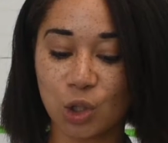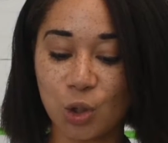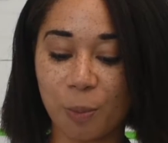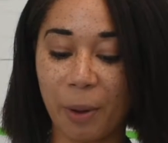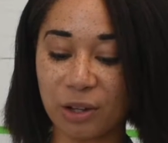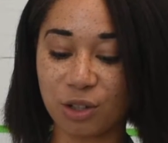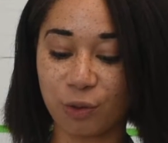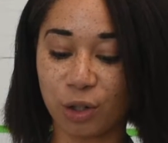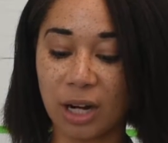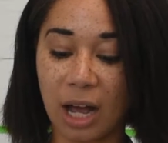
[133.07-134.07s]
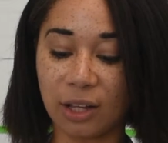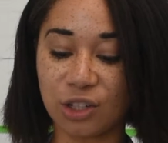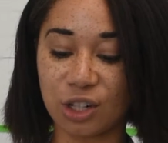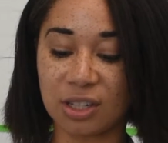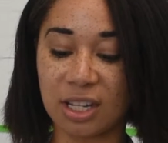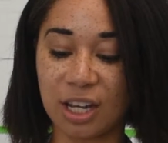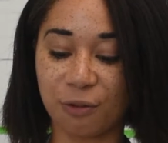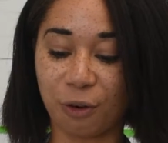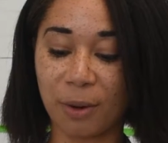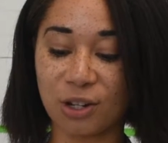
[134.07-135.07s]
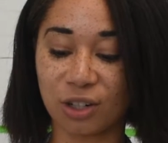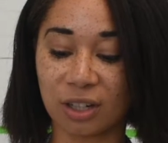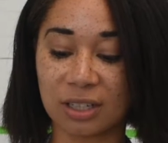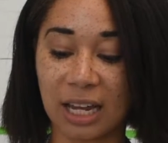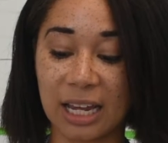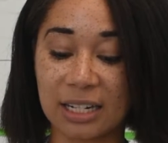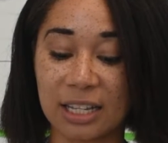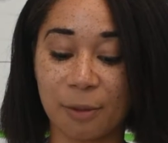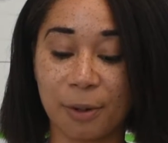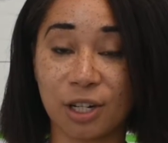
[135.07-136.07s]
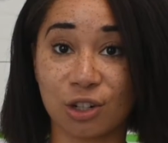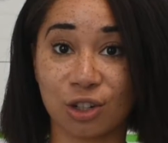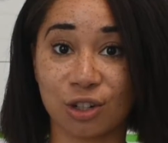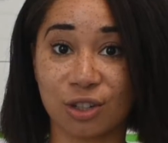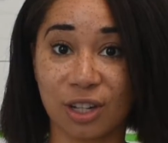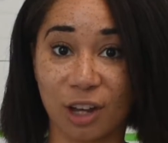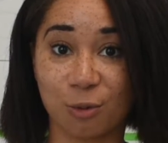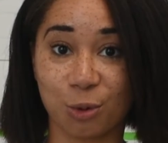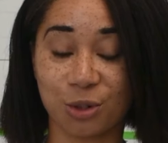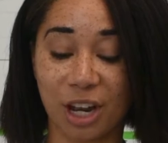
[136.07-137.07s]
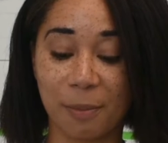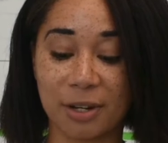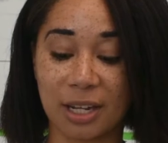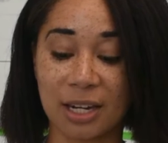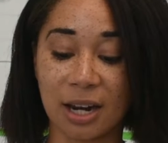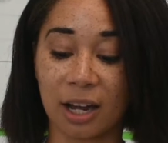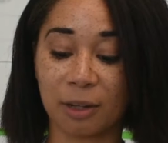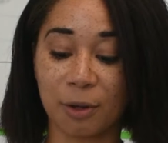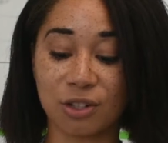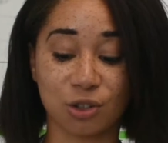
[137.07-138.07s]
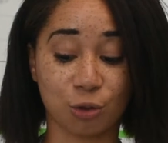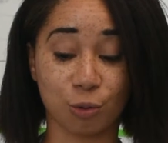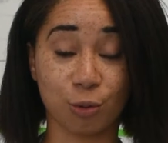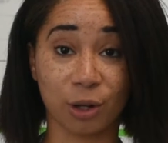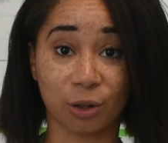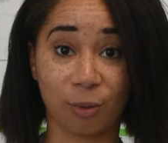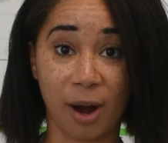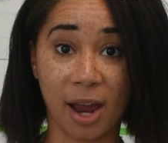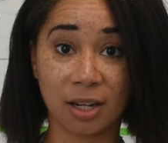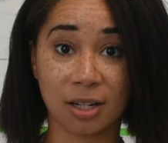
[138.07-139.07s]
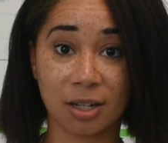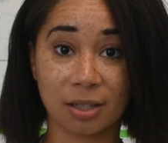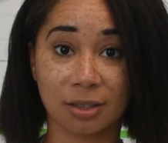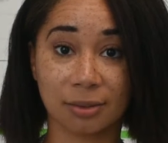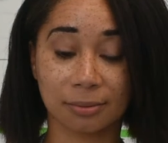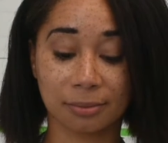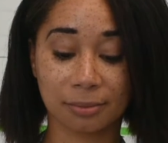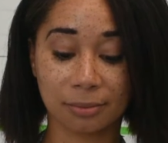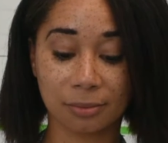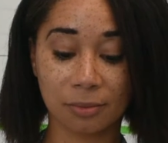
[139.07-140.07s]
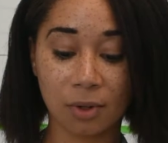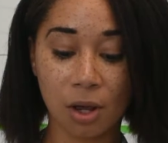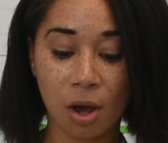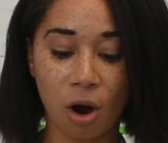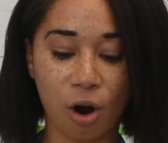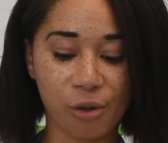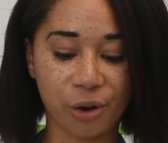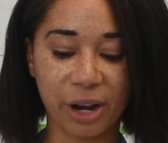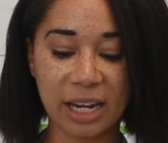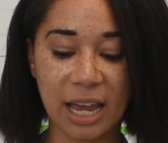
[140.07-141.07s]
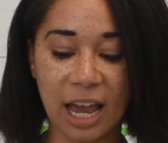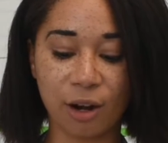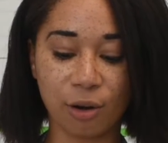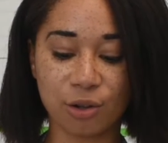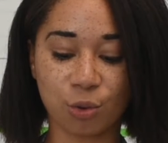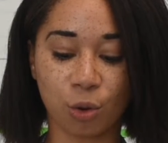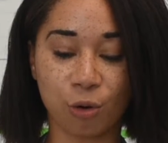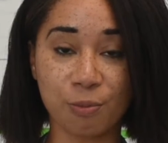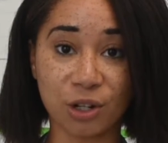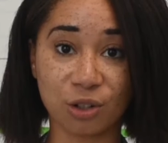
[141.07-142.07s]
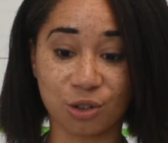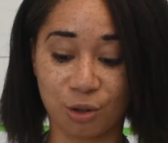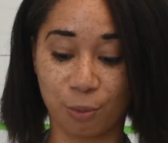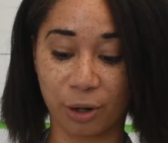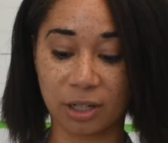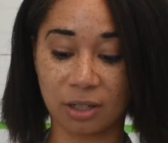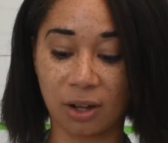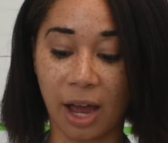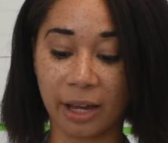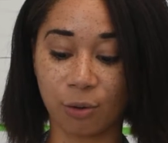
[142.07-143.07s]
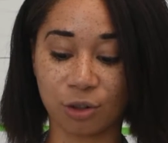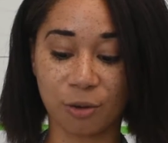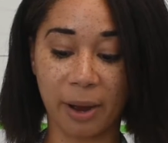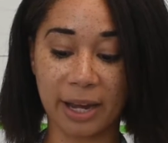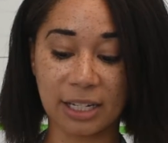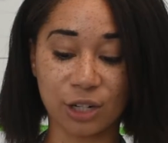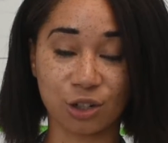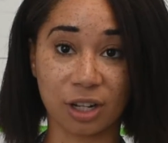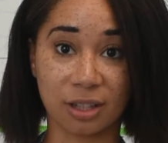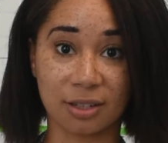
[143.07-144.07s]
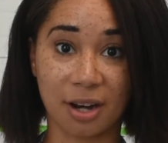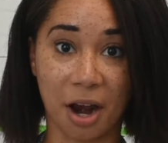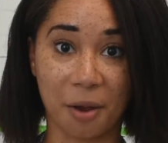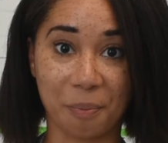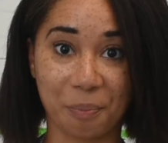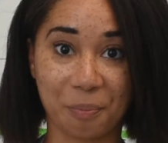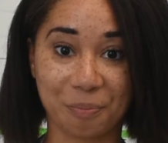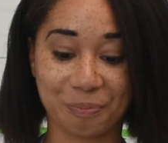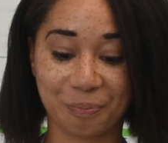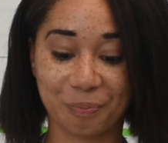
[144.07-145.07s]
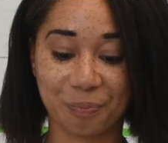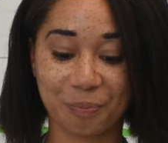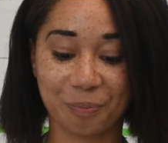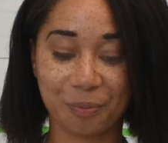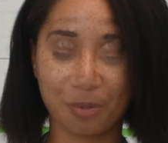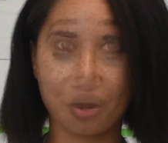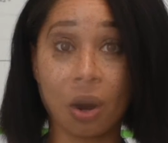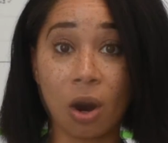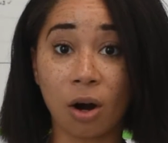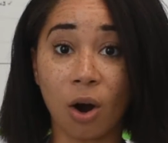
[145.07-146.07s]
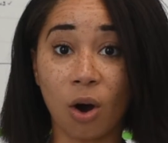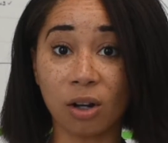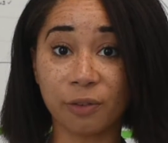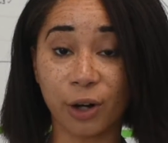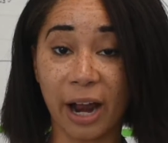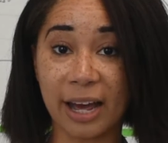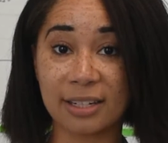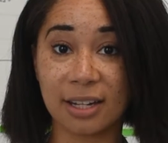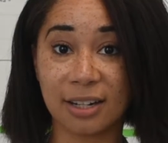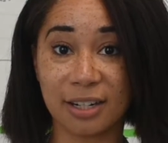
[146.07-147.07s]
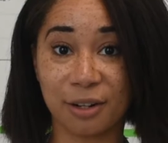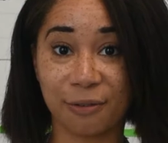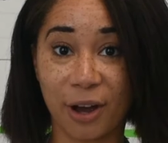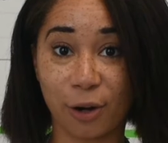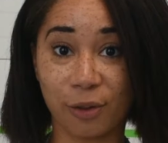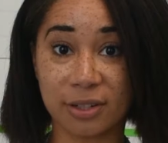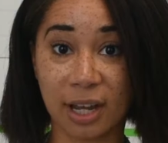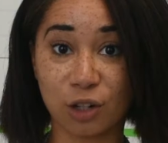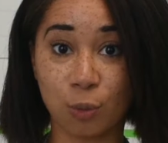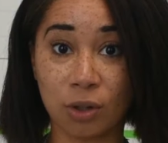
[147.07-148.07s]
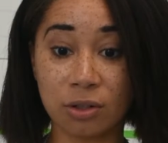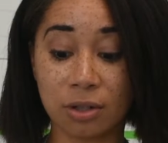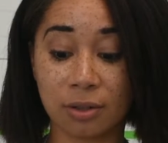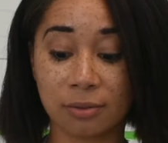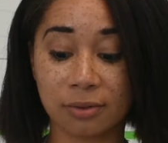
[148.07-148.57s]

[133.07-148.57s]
To the best of your knowledge, is the information contained in the petition, schedules, statements, and documents true and correct? Are there any errors or omissions to bring to light or to my attention at this time? Are all of your assets identified on the schedules?